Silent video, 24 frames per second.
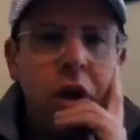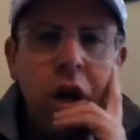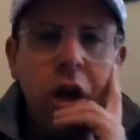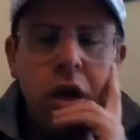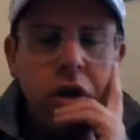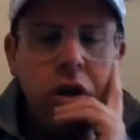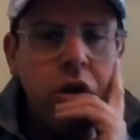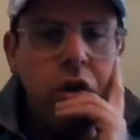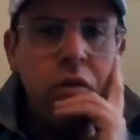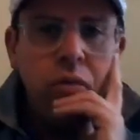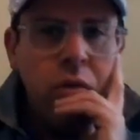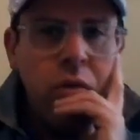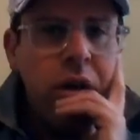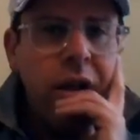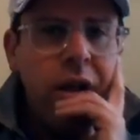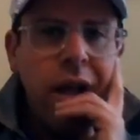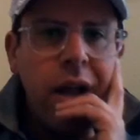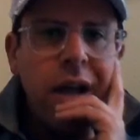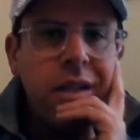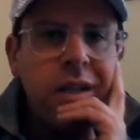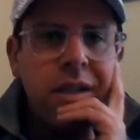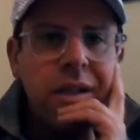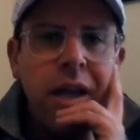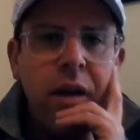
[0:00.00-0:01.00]
and you
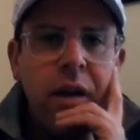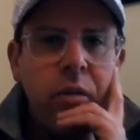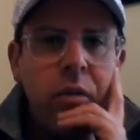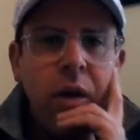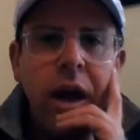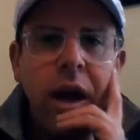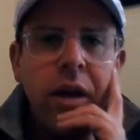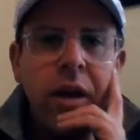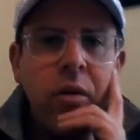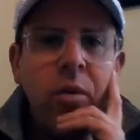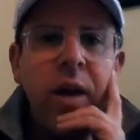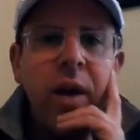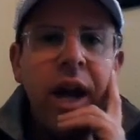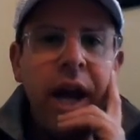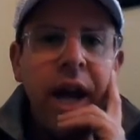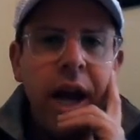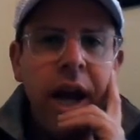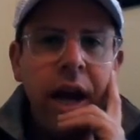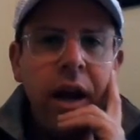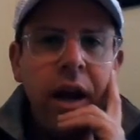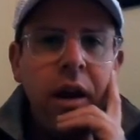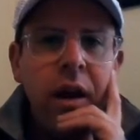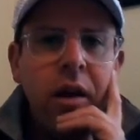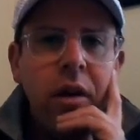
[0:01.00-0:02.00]
realize that right
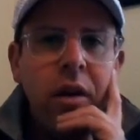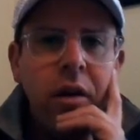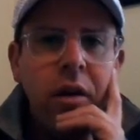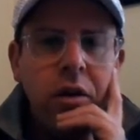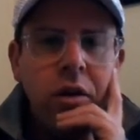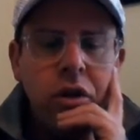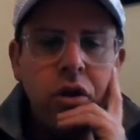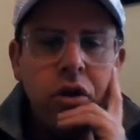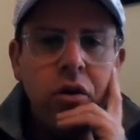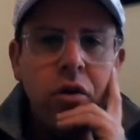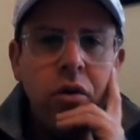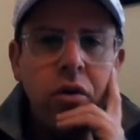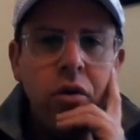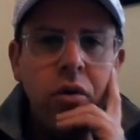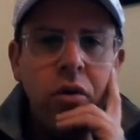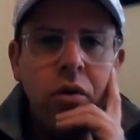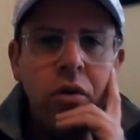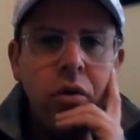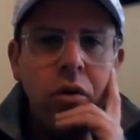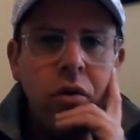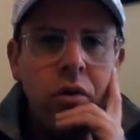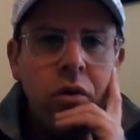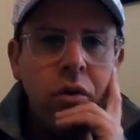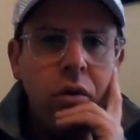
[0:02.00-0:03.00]
away? Do
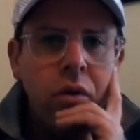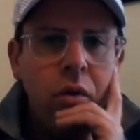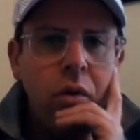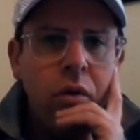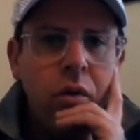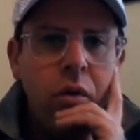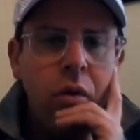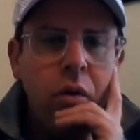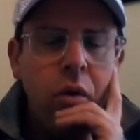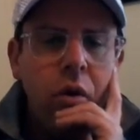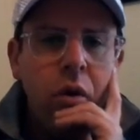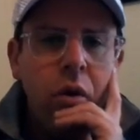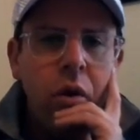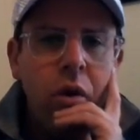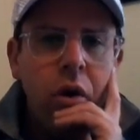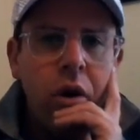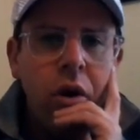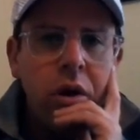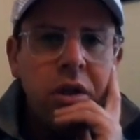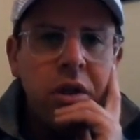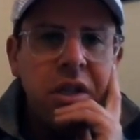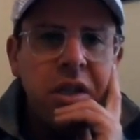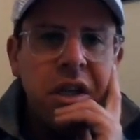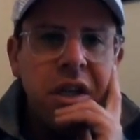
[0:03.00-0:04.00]

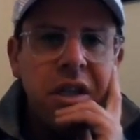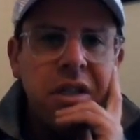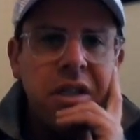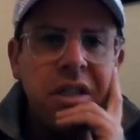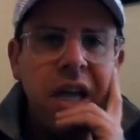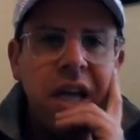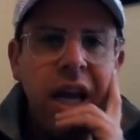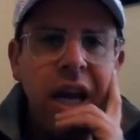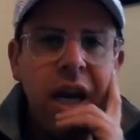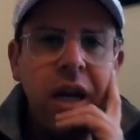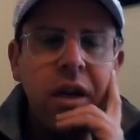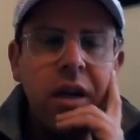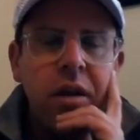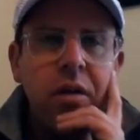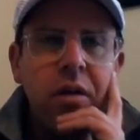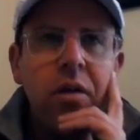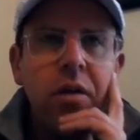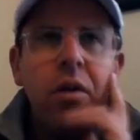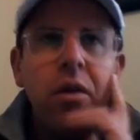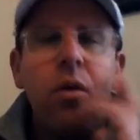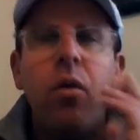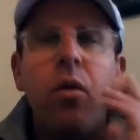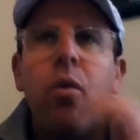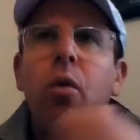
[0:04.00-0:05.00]
or did it take?
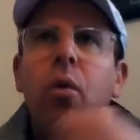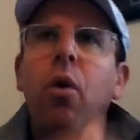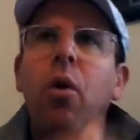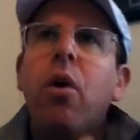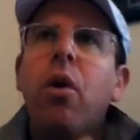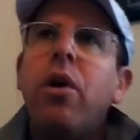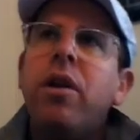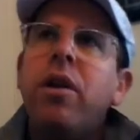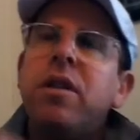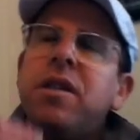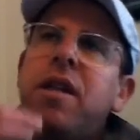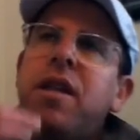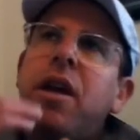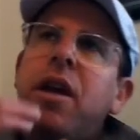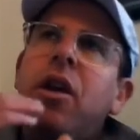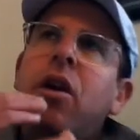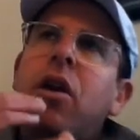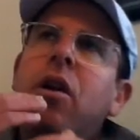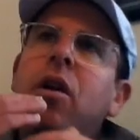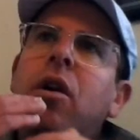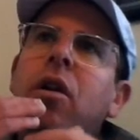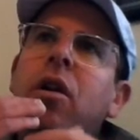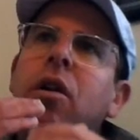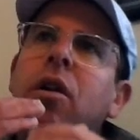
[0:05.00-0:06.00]
Was
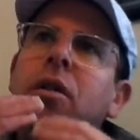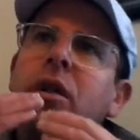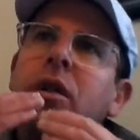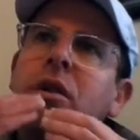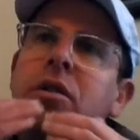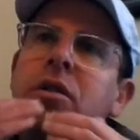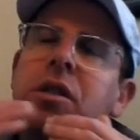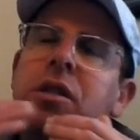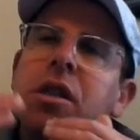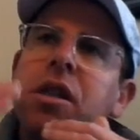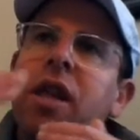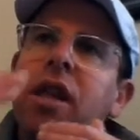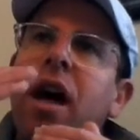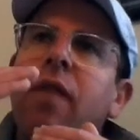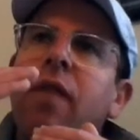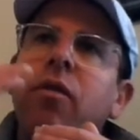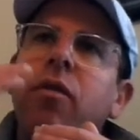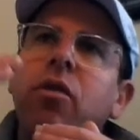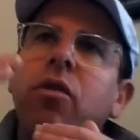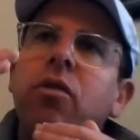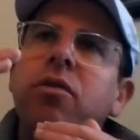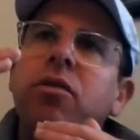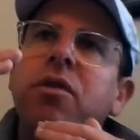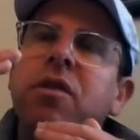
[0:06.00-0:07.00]
there's
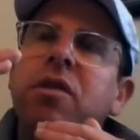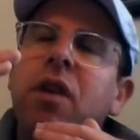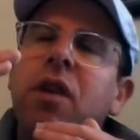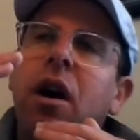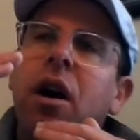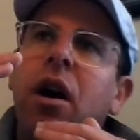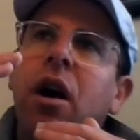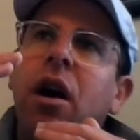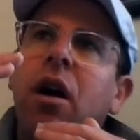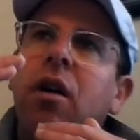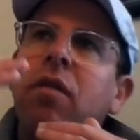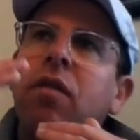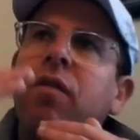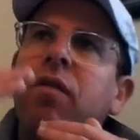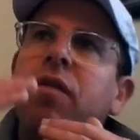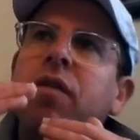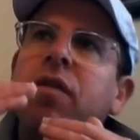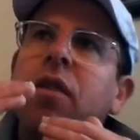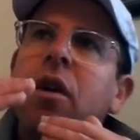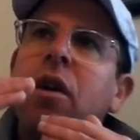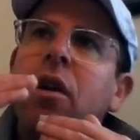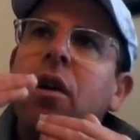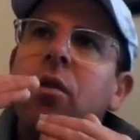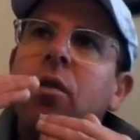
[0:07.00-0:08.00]
levels of
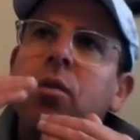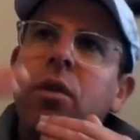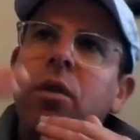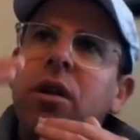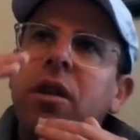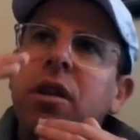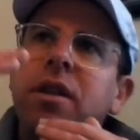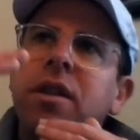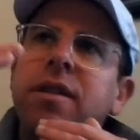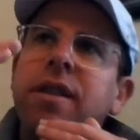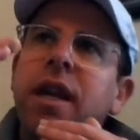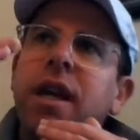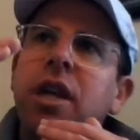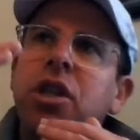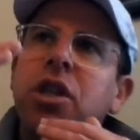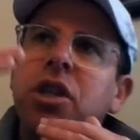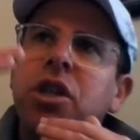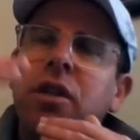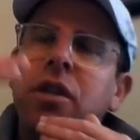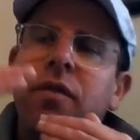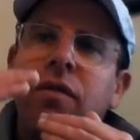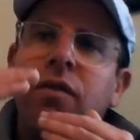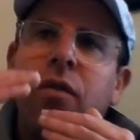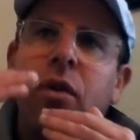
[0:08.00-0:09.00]

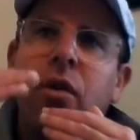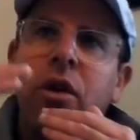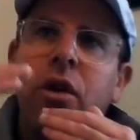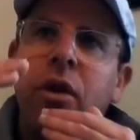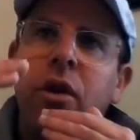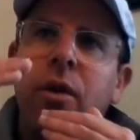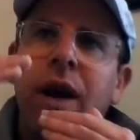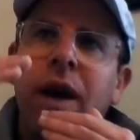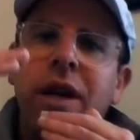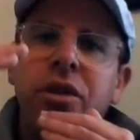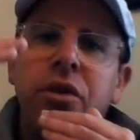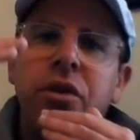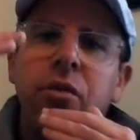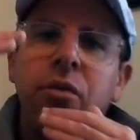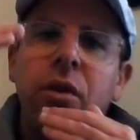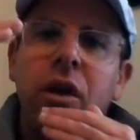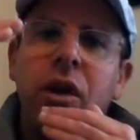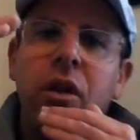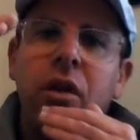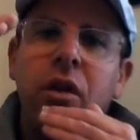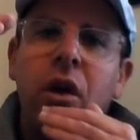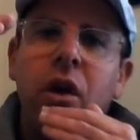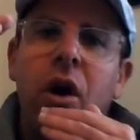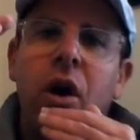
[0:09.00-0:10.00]
realization for you as you went
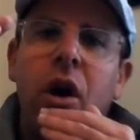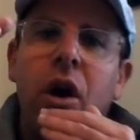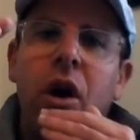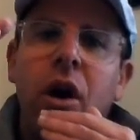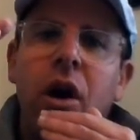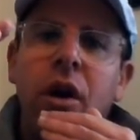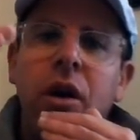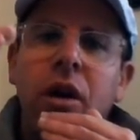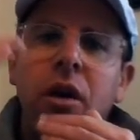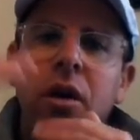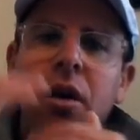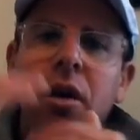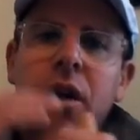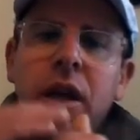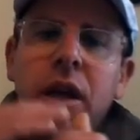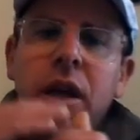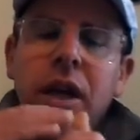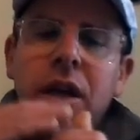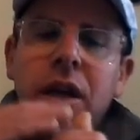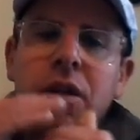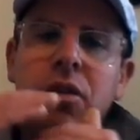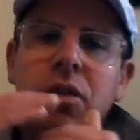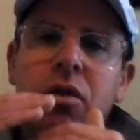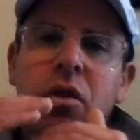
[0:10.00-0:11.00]
along
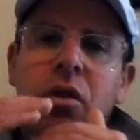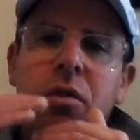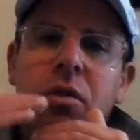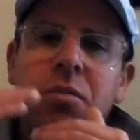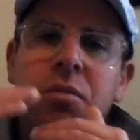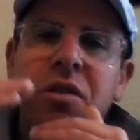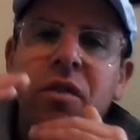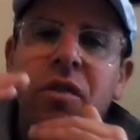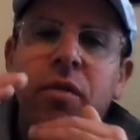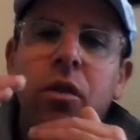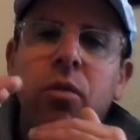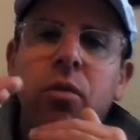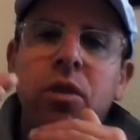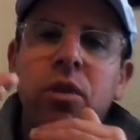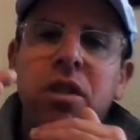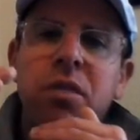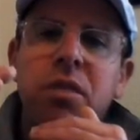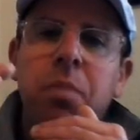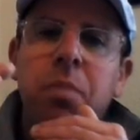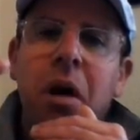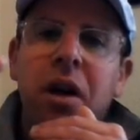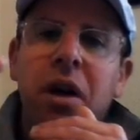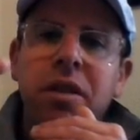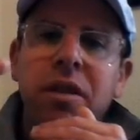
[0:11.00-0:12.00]
in terms of the
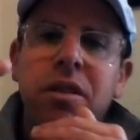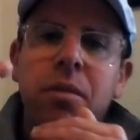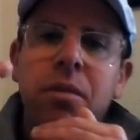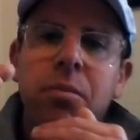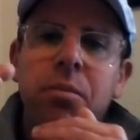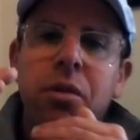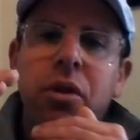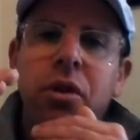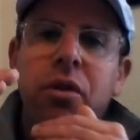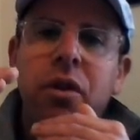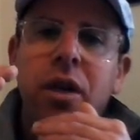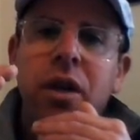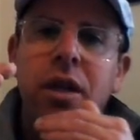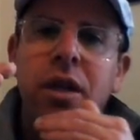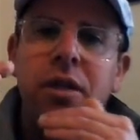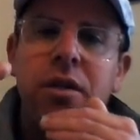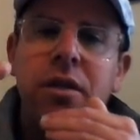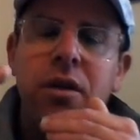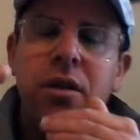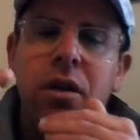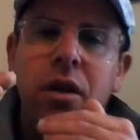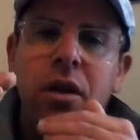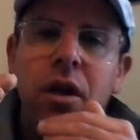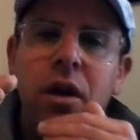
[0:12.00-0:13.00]
responsibility
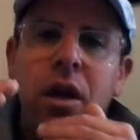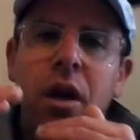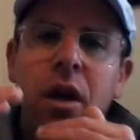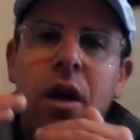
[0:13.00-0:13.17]
to